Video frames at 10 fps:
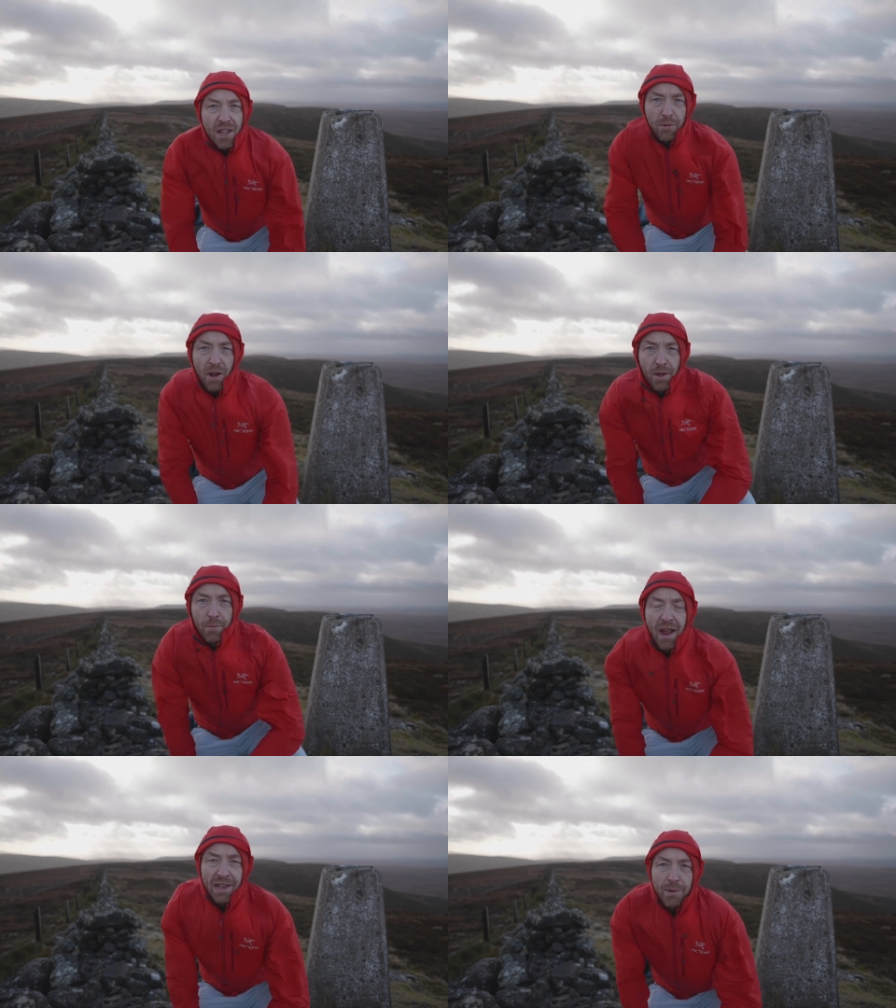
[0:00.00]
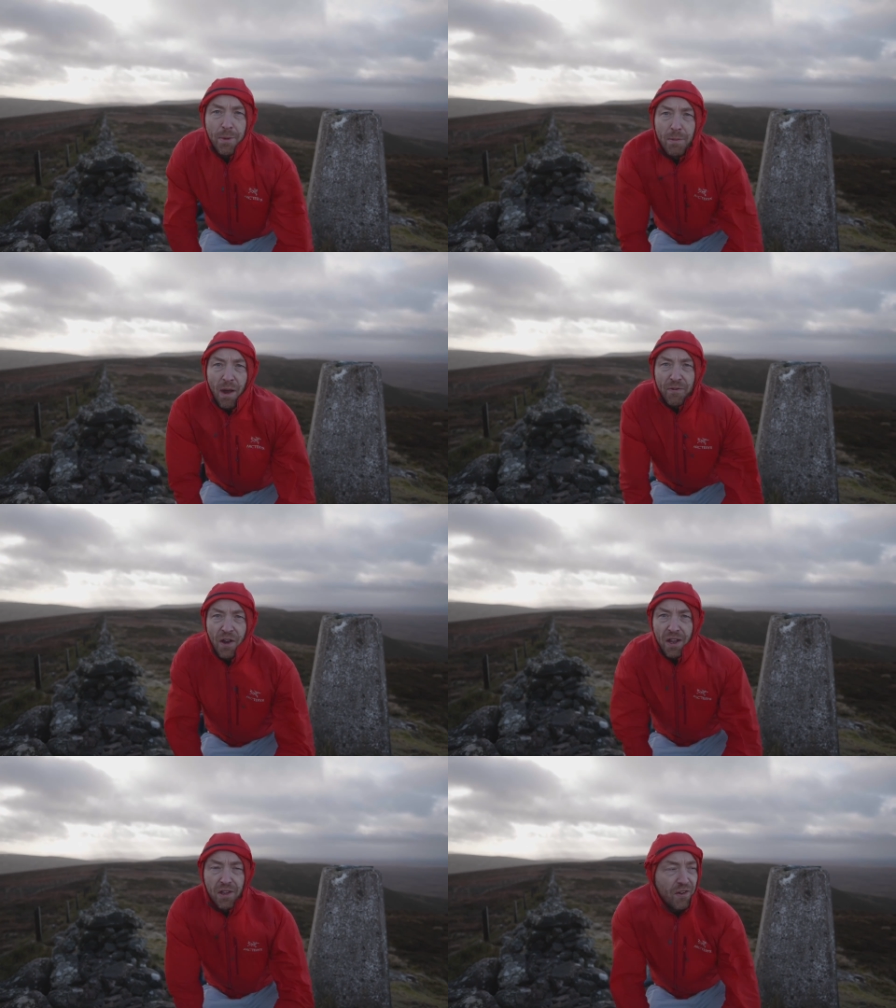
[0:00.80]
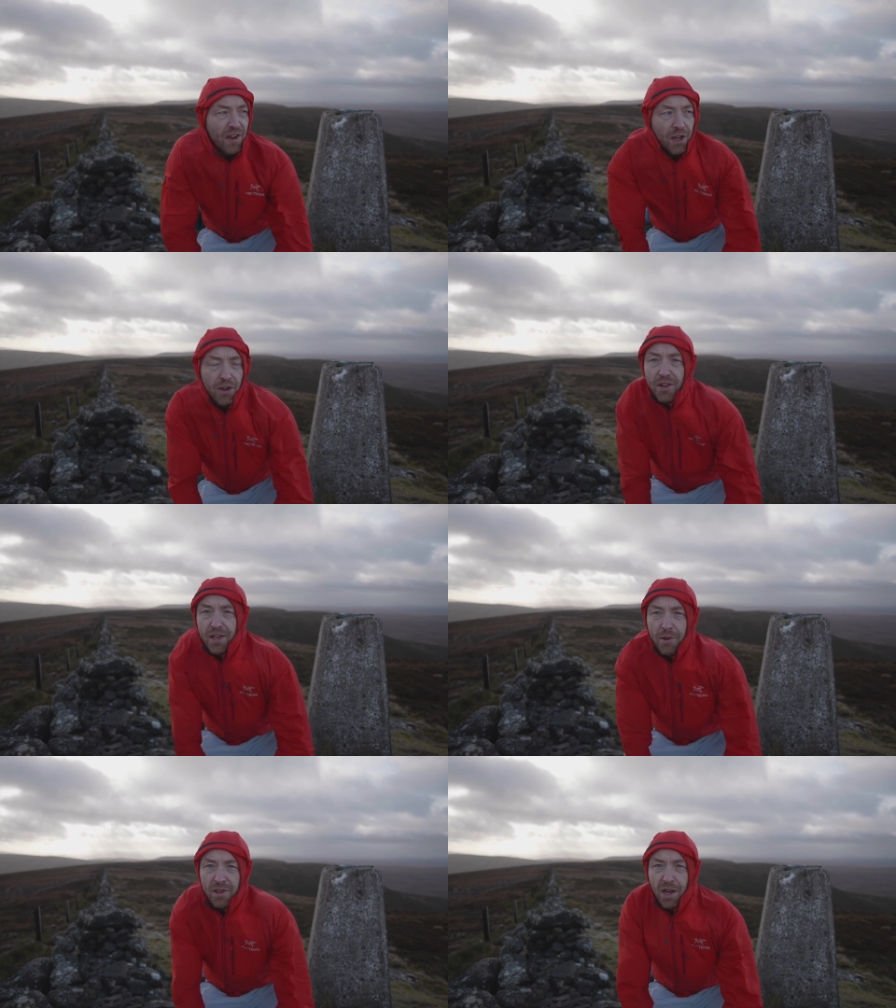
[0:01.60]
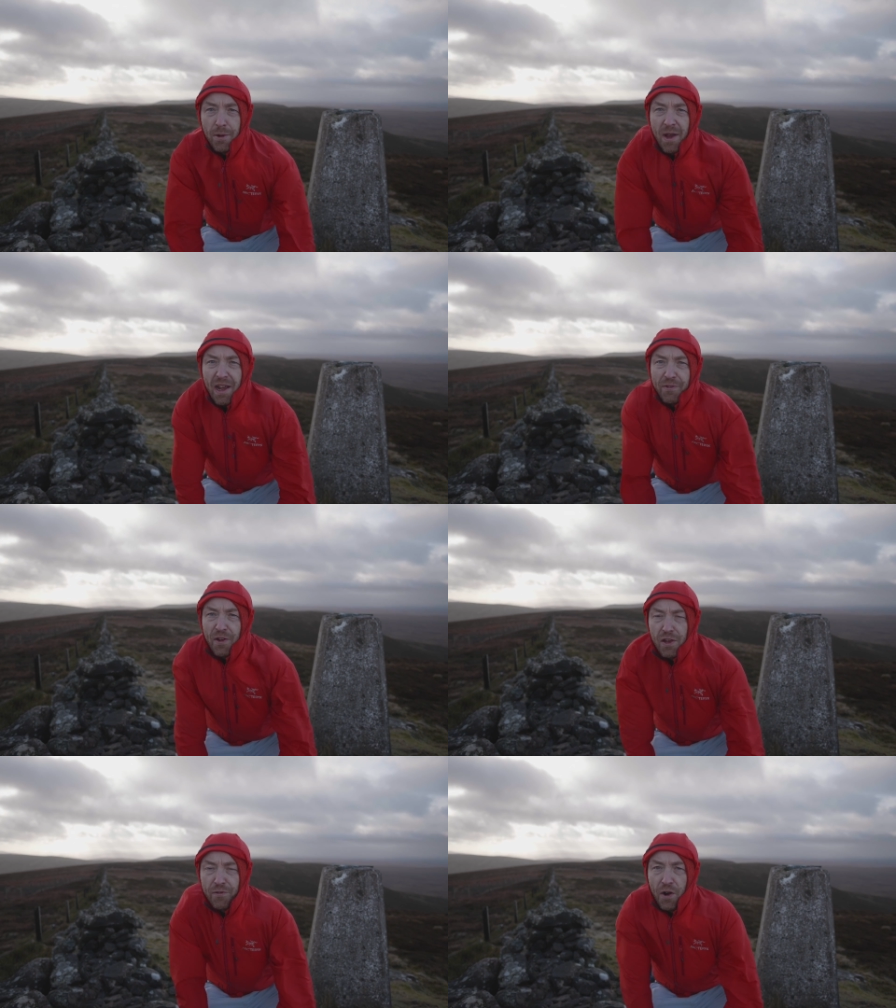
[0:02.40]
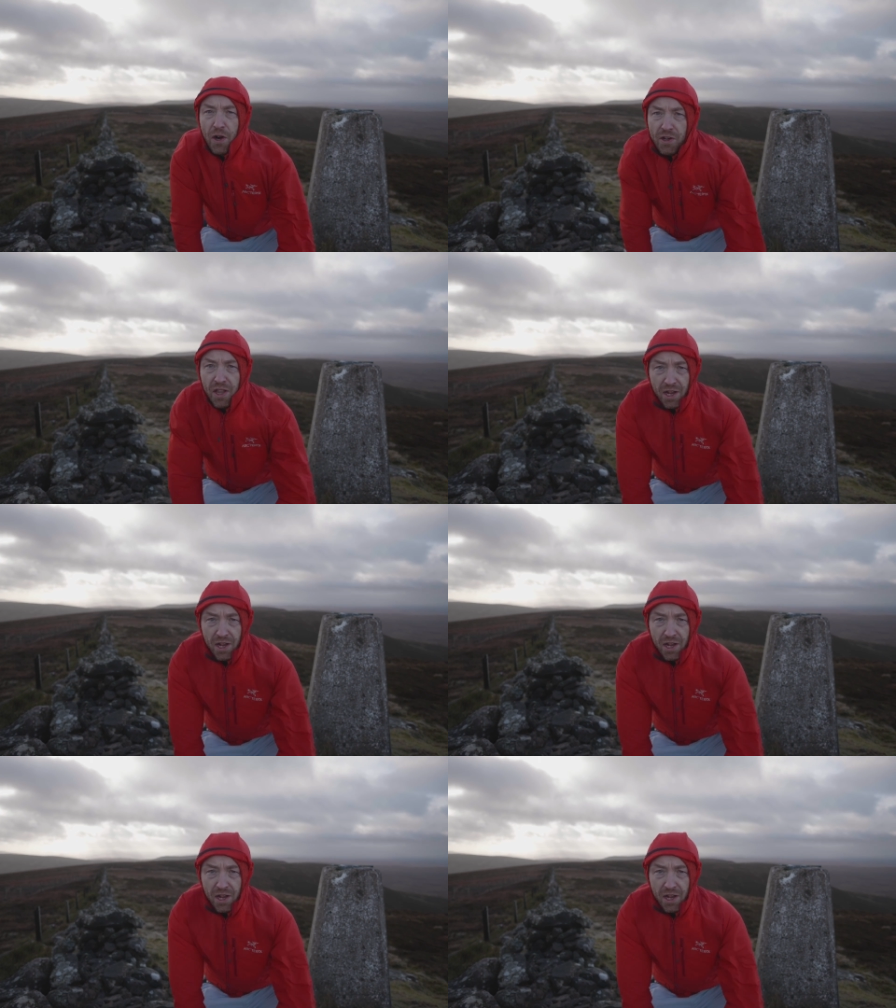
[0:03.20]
This wasn't meant to be my first video that I was going to make for you folks,